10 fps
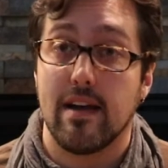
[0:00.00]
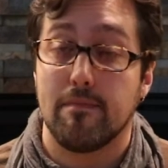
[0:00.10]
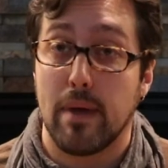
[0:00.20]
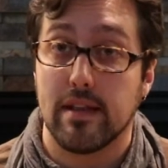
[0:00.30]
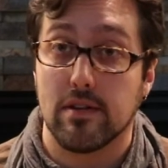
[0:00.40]

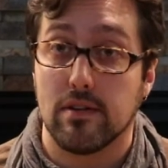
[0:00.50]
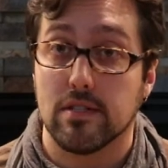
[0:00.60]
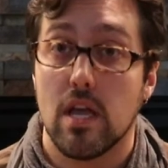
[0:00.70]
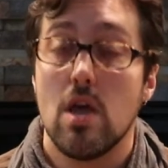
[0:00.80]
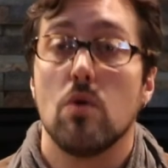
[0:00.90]
of
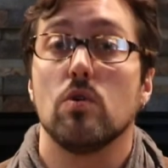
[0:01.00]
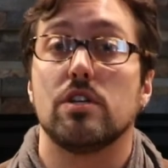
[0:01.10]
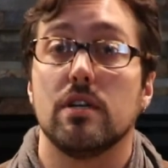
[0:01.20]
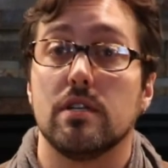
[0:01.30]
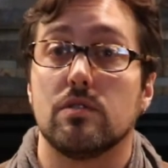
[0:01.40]
Pentacles,
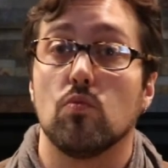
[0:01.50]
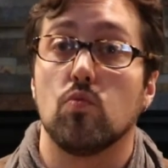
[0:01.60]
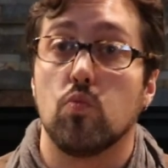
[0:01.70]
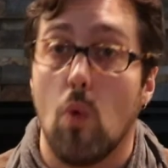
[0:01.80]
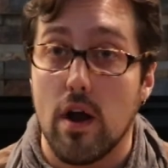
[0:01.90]
which is
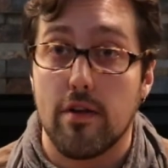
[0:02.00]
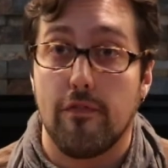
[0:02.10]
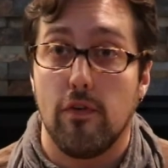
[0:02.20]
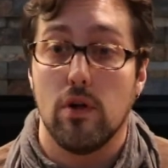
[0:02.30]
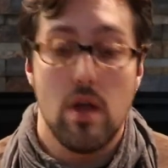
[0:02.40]

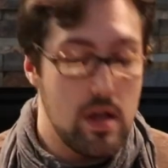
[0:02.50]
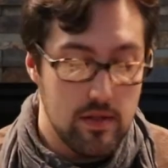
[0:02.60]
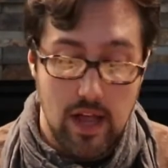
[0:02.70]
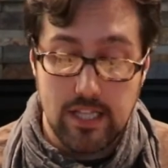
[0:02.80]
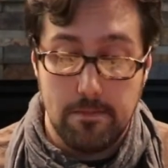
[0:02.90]
wonderful.
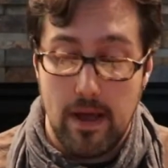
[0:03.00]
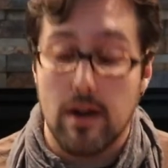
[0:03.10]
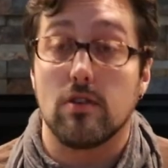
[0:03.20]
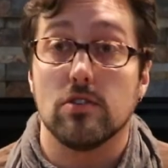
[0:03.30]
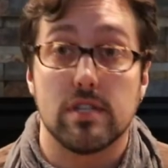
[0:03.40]
Lots of
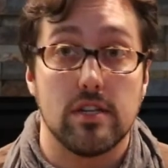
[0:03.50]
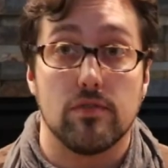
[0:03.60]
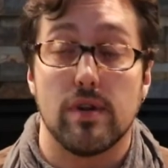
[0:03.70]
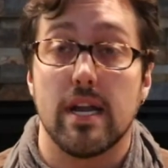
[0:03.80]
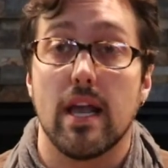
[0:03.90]
pentacles in your
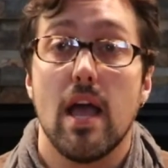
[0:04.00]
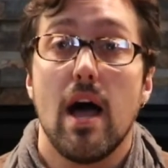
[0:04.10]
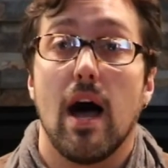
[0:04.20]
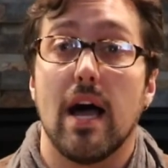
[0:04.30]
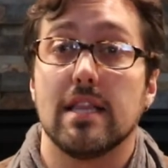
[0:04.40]
reading.
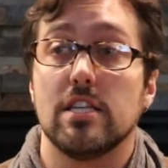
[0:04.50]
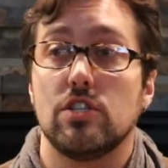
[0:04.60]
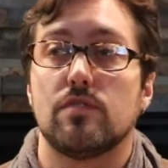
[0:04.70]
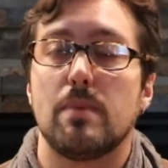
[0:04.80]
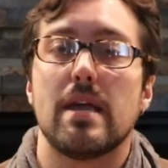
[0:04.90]
This
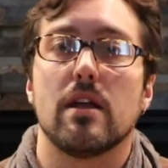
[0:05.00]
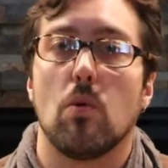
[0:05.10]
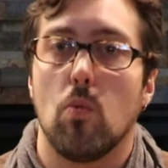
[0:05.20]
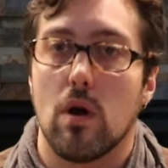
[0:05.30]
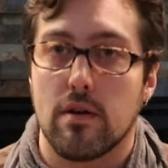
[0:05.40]
is being in a
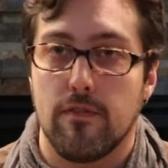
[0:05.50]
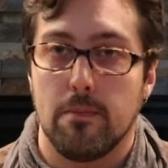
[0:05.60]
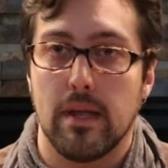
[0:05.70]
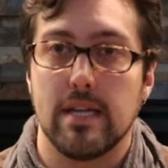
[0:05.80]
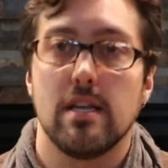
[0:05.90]
wonderful
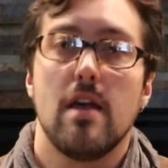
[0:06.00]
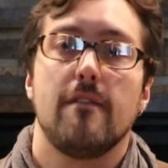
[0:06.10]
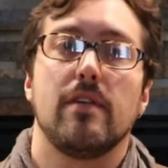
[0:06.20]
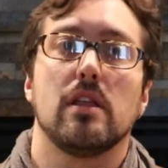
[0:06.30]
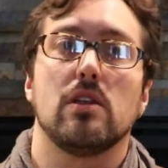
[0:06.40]
place,
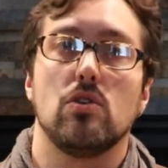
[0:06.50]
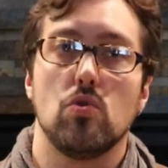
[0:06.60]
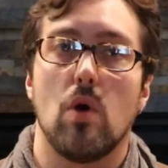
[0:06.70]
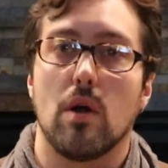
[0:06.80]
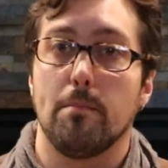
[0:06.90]
feeling
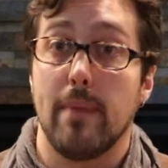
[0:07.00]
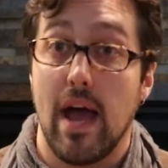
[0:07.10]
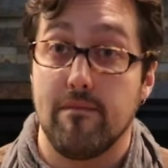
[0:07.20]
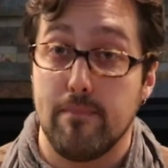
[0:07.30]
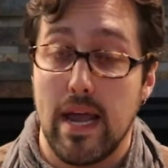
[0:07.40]
you
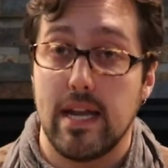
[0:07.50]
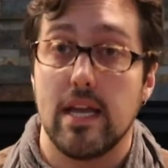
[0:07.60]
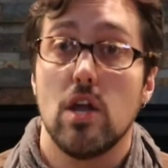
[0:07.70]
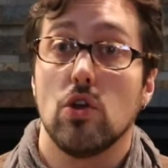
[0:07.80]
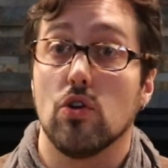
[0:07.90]
have made
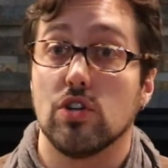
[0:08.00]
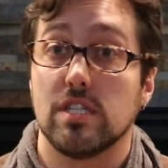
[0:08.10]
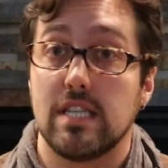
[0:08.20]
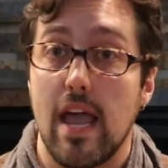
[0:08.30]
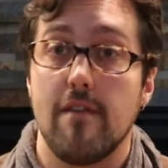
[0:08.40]
it, you're
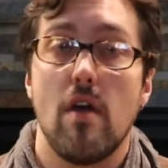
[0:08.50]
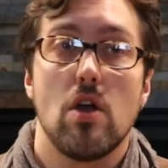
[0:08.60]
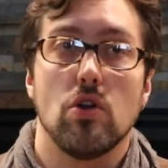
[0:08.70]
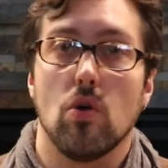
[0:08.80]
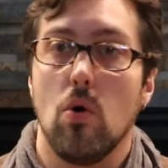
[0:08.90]
safe,
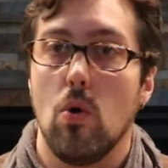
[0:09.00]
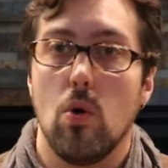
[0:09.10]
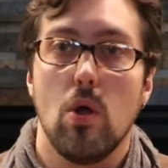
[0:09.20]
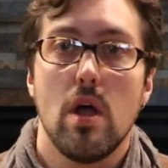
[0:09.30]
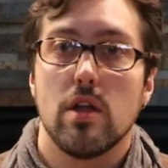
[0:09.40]
you're
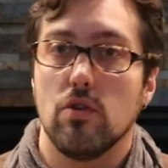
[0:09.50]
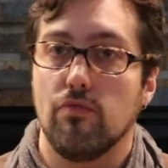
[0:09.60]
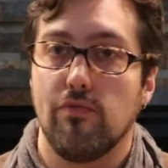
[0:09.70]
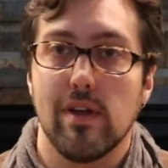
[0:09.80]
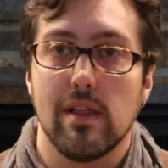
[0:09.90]
whole, you
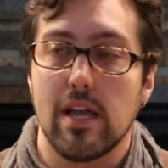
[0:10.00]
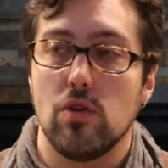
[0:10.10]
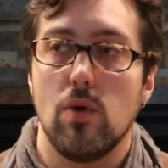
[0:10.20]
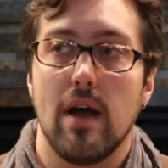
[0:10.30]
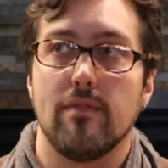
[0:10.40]
feel like
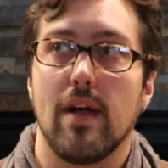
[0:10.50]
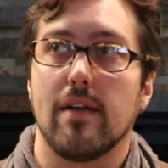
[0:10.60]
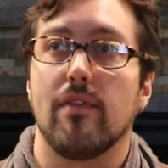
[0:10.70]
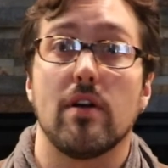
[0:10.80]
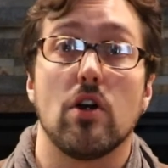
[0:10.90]
you have
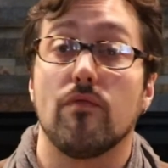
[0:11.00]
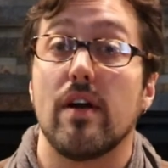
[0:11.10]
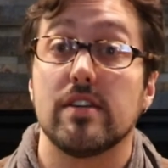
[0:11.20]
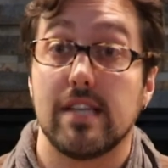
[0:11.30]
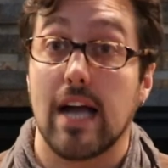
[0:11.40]
are
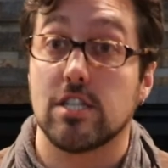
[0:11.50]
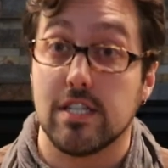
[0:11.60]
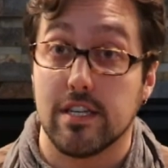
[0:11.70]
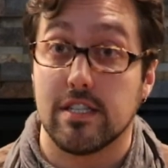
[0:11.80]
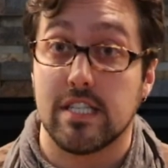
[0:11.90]
very actually
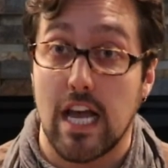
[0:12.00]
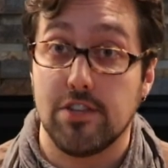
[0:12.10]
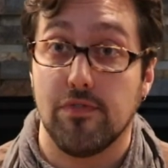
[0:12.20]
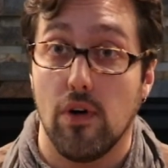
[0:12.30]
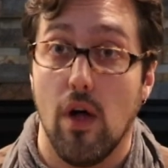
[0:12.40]

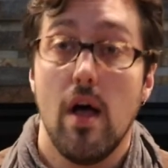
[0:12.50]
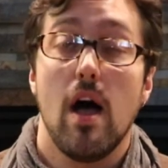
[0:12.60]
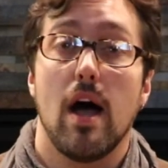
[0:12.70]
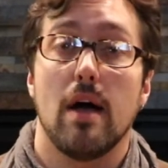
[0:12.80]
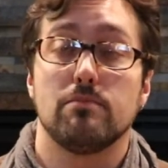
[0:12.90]
successful.
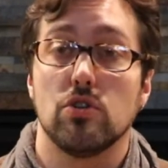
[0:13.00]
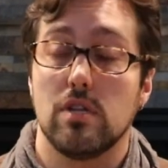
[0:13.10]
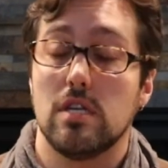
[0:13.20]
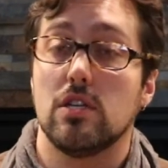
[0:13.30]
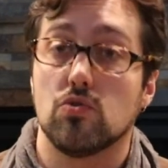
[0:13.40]
So
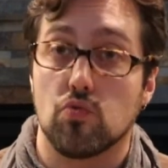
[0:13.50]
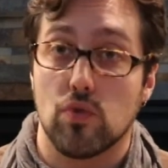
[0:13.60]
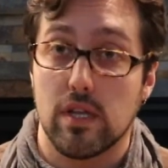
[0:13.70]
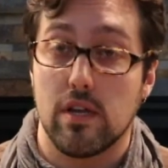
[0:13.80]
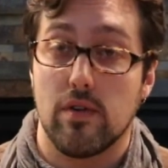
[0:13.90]
this is
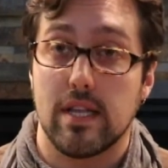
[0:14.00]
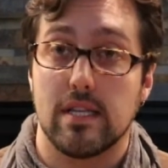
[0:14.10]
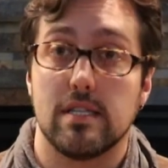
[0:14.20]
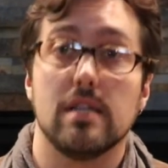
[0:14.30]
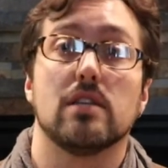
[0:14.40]
really great
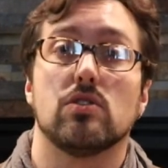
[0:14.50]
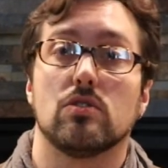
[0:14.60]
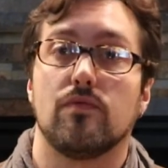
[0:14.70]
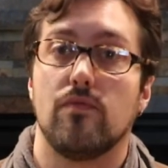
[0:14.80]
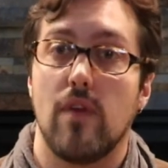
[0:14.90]
to see. This
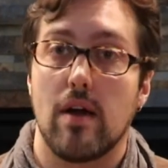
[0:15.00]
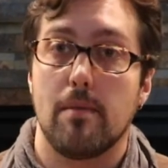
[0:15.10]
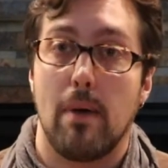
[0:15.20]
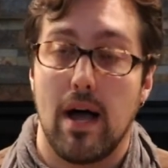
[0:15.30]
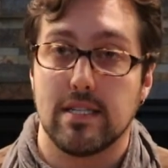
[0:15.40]
looks very
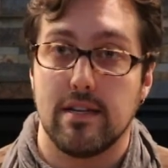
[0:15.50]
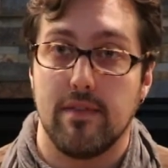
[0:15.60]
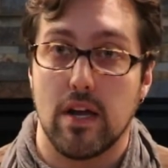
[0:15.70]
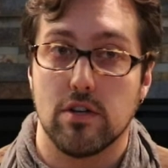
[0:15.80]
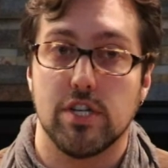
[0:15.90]
positive
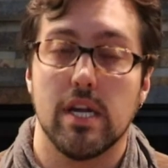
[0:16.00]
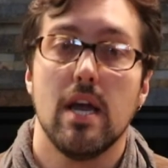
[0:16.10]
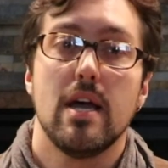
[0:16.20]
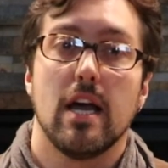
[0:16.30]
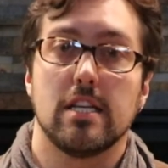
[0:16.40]
energy,
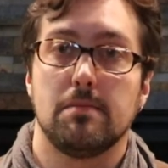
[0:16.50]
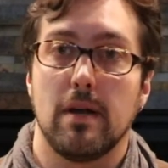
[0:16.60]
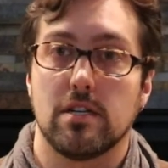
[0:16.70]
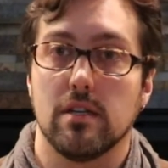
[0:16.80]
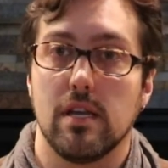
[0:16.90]

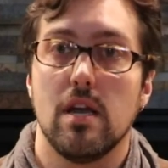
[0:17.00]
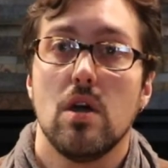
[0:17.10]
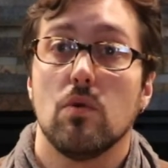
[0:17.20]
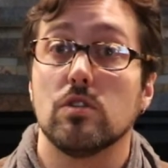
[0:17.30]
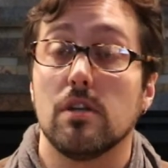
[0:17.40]
especially
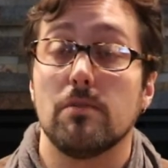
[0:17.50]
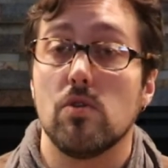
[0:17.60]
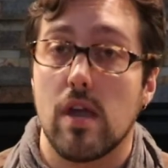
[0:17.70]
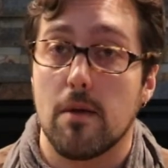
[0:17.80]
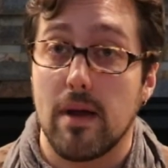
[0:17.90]
with something you
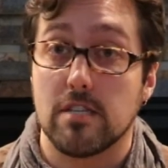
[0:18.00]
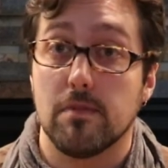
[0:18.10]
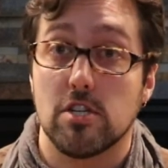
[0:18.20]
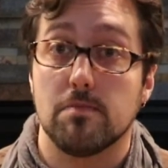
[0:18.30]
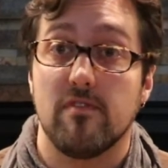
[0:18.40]
care about as
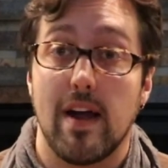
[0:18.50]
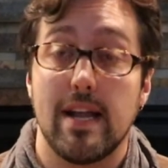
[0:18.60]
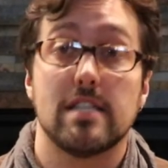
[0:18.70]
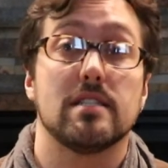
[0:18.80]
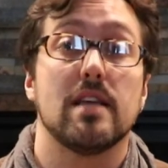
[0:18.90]
much as
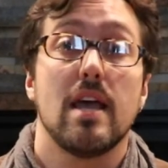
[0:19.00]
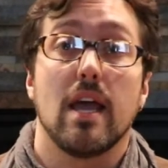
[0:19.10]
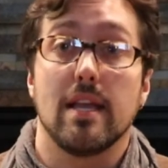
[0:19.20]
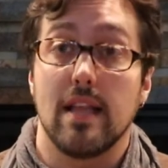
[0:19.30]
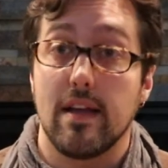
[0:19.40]
finances,
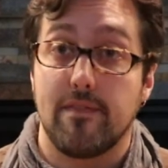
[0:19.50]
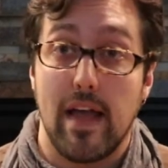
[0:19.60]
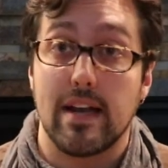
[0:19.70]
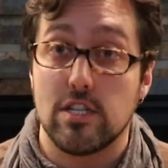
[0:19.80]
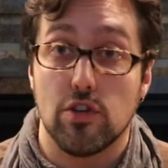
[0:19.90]
and that if
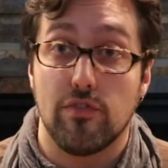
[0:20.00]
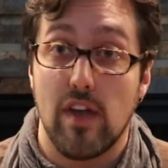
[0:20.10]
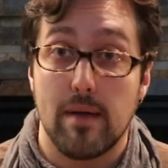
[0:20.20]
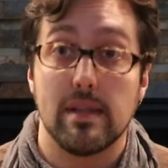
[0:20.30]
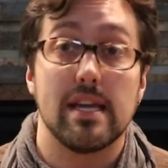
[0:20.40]
that is your
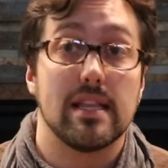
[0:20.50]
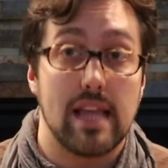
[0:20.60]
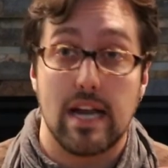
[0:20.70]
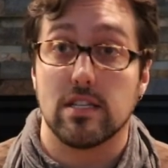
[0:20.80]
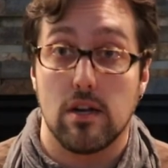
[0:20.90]
family,
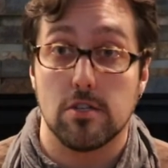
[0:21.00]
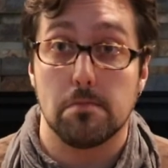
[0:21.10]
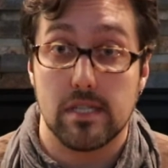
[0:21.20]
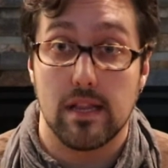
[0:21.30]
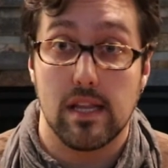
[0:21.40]
that is
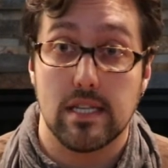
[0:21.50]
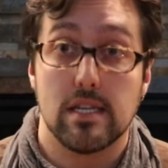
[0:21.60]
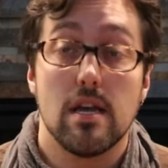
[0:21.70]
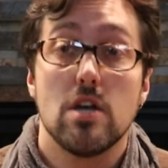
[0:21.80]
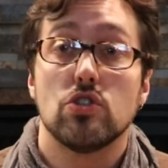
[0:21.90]
100%
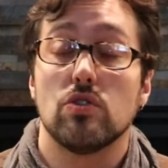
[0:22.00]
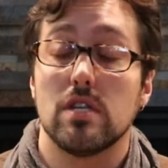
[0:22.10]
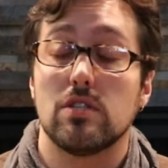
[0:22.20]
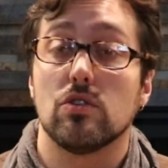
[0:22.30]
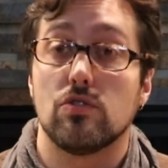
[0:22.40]
this. So
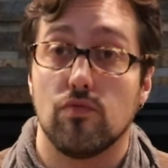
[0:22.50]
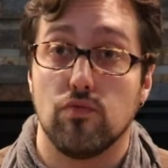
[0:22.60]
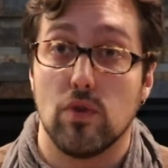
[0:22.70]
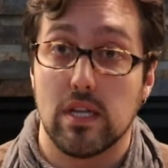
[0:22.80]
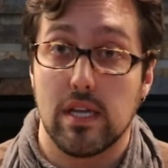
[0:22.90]
this looks
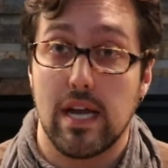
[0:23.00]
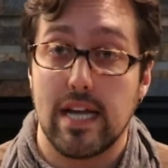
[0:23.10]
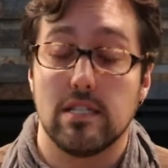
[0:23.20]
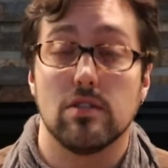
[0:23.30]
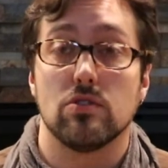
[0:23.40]
really
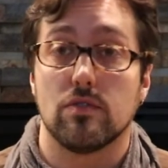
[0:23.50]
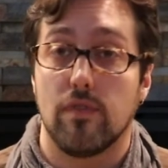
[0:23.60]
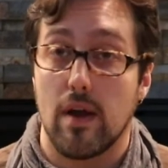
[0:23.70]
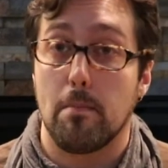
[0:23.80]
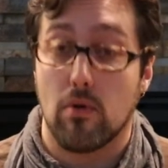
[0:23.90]
nice. This looks
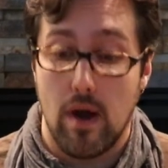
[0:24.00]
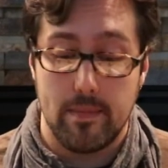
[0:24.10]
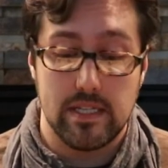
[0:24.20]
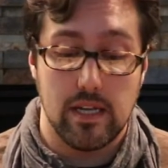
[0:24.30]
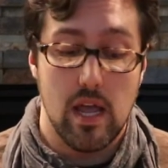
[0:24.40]
very
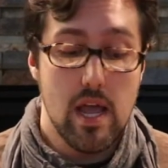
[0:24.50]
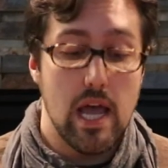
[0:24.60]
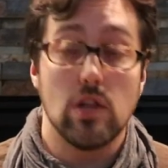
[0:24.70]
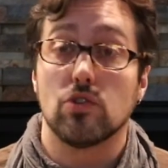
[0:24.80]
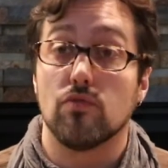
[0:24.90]
promising.
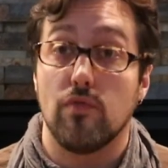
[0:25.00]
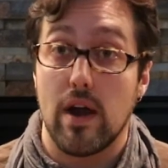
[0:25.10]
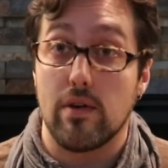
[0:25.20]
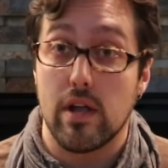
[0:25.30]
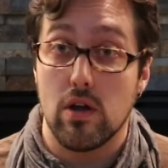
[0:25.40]
It looks
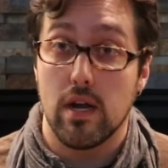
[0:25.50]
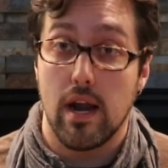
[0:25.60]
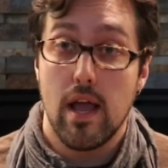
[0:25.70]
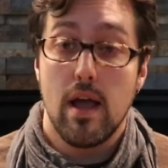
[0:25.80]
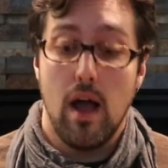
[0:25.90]
very
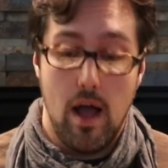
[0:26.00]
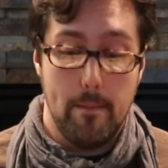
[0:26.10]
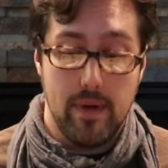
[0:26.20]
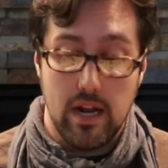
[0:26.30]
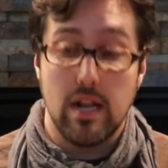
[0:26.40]
good.
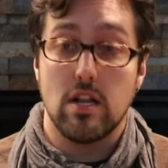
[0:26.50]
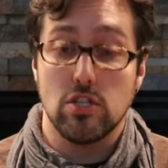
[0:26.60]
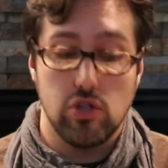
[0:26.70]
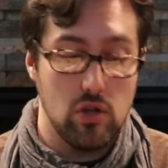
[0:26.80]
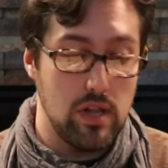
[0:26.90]
But it
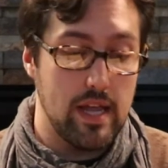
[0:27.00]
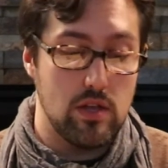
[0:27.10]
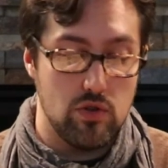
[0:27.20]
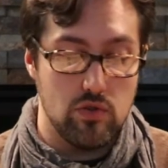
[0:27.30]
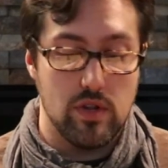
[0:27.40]
does look like
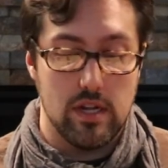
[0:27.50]
you do